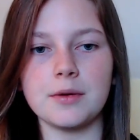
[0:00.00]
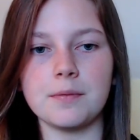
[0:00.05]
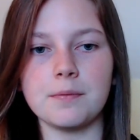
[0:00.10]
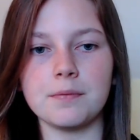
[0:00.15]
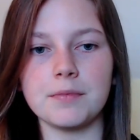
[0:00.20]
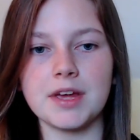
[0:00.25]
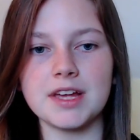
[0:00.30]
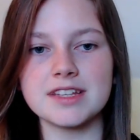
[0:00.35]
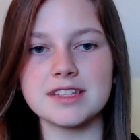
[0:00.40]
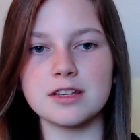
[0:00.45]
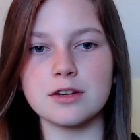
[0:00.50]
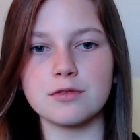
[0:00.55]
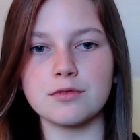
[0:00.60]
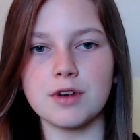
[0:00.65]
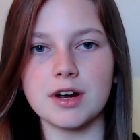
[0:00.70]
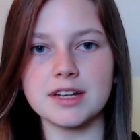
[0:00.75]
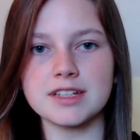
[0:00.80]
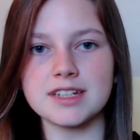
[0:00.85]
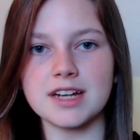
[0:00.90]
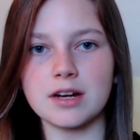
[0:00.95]
instead of
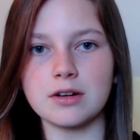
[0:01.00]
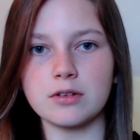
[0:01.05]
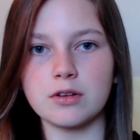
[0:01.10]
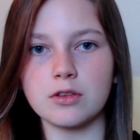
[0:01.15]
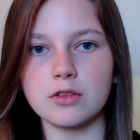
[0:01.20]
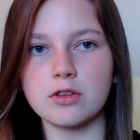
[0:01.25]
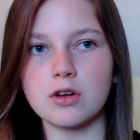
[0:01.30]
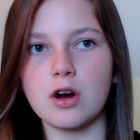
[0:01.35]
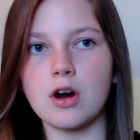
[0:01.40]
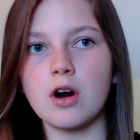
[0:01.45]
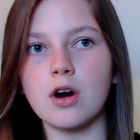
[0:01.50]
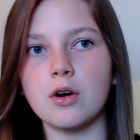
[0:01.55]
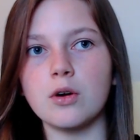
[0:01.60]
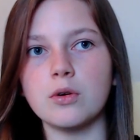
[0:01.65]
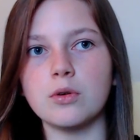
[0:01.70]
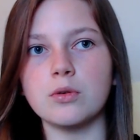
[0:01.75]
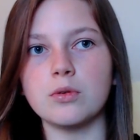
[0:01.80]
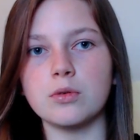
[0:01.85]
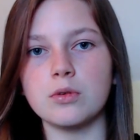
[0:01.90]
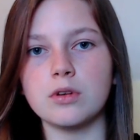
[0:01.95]
writing down the
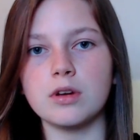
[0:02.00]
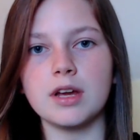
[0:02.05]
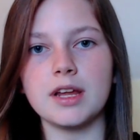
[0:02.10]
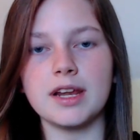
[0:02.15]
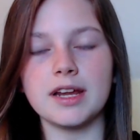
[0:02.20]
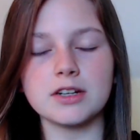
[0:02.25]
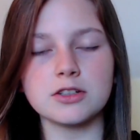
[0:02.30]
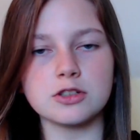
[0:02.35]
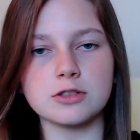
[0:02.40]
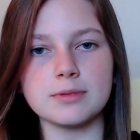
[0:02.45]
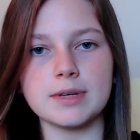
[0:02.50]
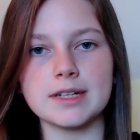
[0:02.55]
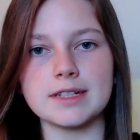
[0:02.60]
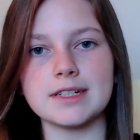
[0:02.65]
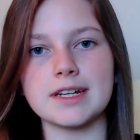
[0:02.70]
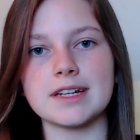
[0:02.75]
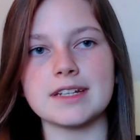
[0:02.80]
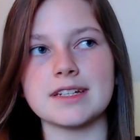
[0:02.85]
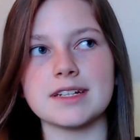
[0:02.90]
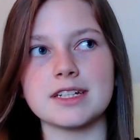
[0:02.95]
whole
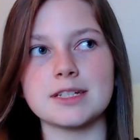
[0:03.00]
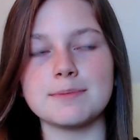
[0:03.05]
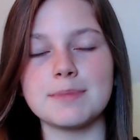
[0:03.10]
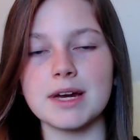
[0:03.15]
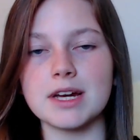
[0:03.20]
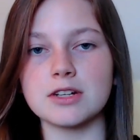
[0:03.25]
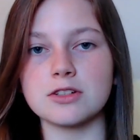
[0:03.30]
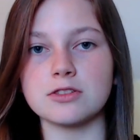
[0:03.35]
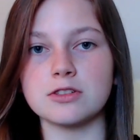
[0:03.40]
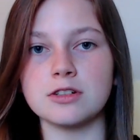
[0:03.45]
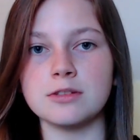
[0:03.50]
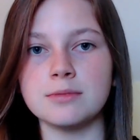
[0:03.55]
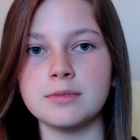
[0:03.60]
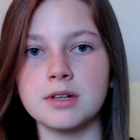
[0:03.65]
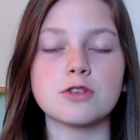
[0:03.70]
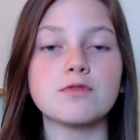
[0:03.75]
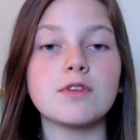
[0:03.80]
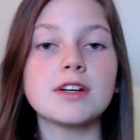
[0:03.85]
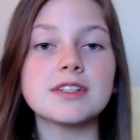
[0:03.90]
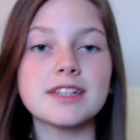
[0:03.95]
electromagnetic spectrum,
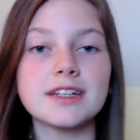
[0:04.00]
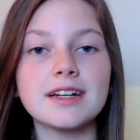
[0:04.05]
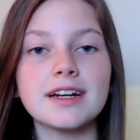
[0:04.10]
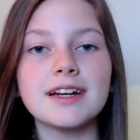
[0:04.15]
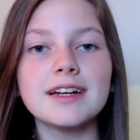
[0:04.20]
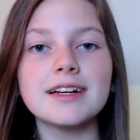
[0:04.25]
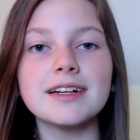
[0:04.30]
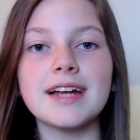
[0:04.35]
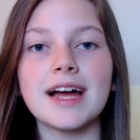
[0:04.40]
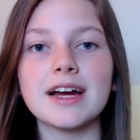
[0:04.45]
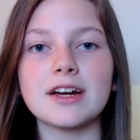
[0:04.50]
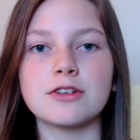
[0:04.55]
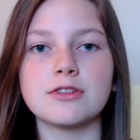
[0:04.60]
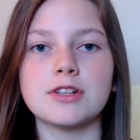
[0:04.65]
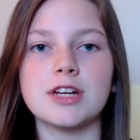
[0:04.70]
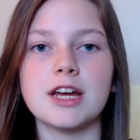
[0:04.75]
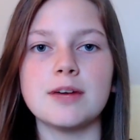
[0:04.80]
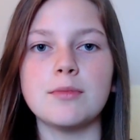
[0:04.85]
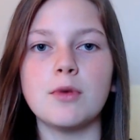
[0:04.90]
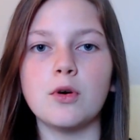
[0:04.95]
write down a little
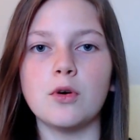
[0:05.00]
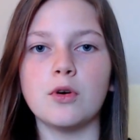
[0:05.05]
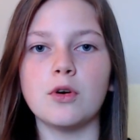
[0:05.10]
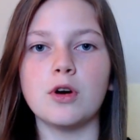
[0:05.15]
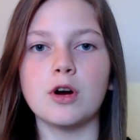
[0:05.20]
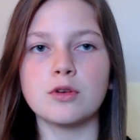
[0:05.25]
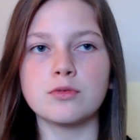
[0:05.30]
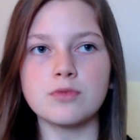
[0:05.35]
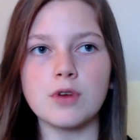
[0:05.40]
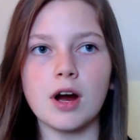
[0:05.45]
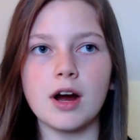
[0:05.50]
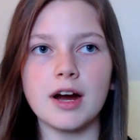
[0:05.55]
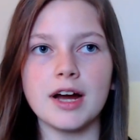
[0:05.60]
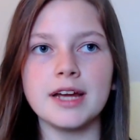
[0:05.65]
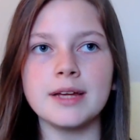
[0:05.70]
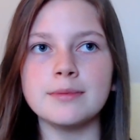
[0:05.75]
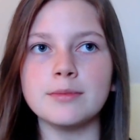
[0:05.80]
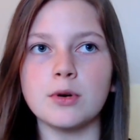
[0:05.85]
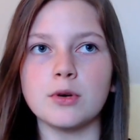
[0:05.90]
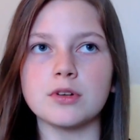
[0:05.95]
acronym or a
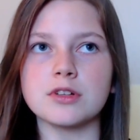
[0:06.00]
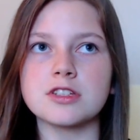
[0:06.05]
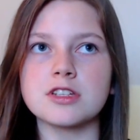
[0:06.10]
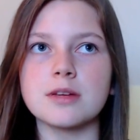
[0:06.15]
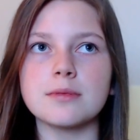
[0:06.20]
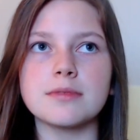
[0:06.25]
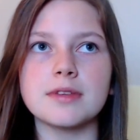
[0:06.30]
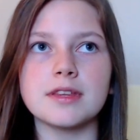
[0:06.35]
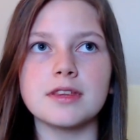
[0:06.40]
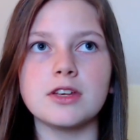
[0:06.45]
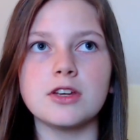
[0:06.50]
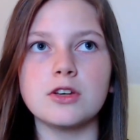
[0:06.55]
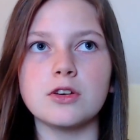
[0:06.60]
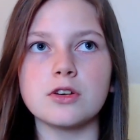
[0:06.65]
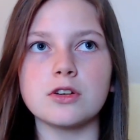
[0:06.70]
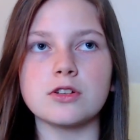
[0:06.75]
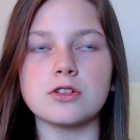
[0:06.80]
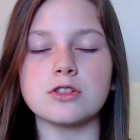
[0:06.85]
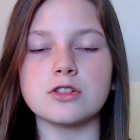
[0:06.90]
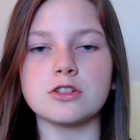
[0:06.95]
rhyme or something that you
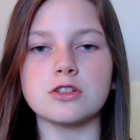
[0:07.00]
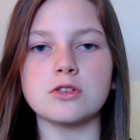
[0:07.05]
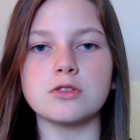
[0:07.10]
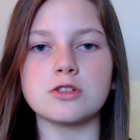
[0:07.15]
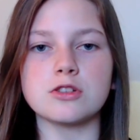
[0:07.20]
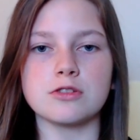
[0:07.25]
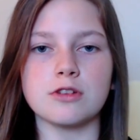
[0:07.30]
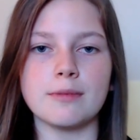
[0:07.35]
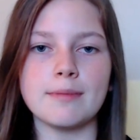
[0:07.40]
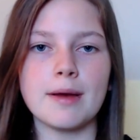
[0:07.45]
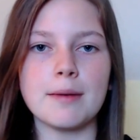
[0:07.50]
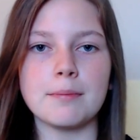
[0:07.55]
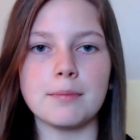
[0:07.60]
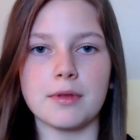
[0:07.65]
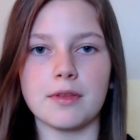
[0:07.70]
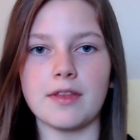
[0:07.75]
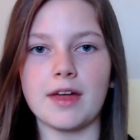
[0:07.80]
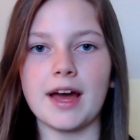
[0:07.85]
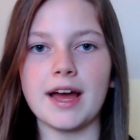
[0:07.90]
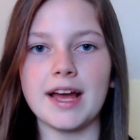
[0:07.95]
can do to remember
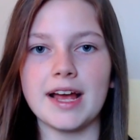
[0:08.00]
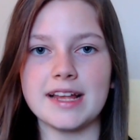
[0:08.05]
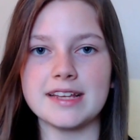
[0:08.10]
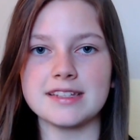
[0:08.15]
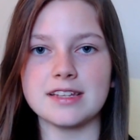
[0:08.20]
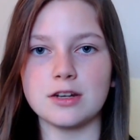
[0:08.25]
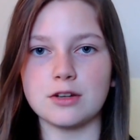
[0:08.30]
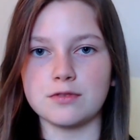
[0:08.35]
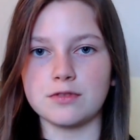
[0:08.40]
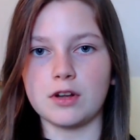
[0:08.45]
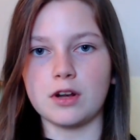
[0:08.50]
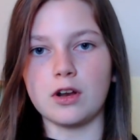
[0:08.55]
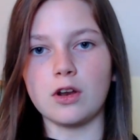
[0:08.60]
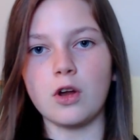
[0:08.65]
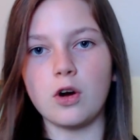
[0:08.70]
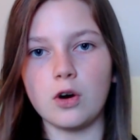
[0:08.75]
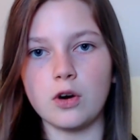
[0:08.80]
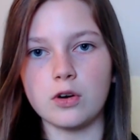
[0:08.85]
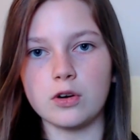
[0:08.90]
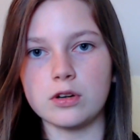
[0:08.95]
that instead of the
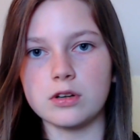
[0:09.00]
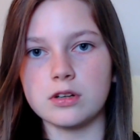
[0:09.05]
long